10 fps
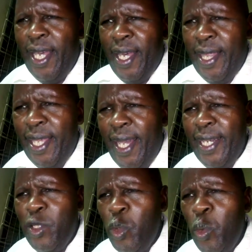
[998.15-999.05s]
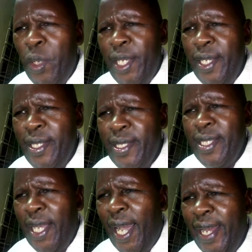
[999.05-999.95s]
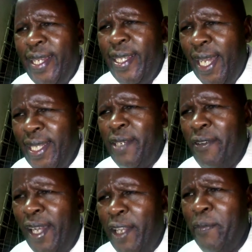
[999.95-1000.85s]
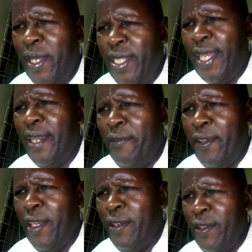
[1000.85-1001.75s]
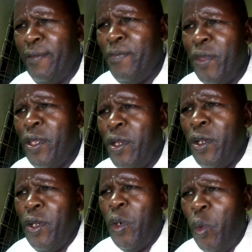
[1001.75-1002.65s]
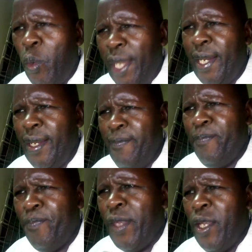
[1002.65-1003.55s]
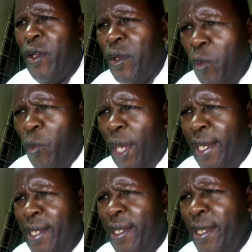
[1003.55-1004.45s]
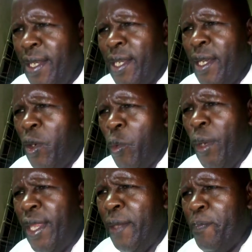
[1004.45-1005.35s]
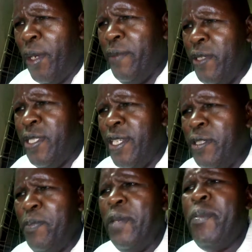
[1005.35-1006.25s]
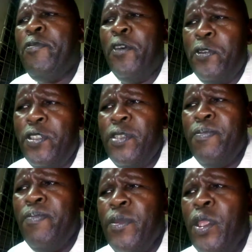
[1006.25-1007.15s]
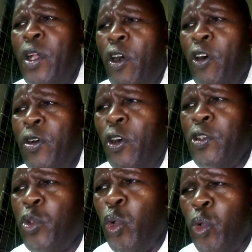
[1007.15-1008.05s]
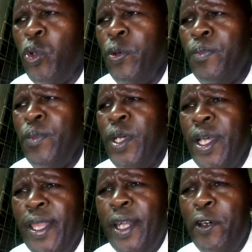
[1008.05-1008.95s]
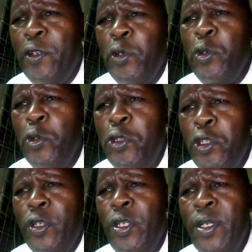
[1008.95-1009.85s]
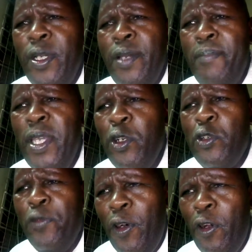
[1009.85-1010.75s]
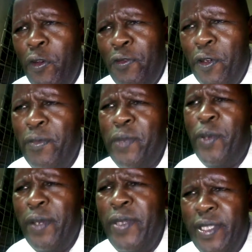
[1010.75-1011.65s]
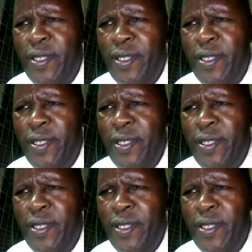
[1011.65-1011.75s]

There are two ways a deductive argument can fail. One, when the premises may be false, or two, the conclusion may not follow from the premises.